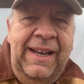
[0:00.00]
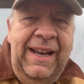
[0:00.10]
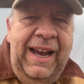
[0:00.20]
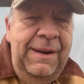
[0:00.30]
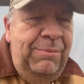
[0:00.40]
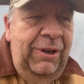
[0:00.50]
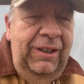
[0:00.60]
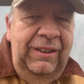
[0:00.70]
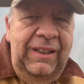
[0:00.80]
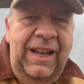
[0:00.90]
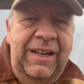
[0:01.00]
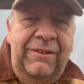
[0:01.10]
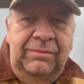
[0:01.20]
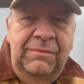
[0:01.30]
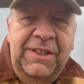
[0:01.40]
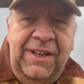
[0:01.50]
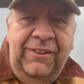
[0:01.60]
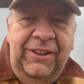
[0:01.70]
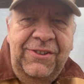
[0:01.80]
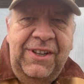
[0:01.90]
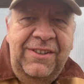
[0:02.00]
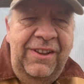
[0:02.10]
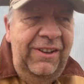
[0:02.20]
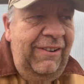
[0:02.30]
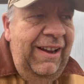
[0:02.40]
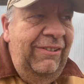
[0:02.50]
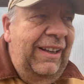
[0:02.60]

I'd put a lot of materials into the ground,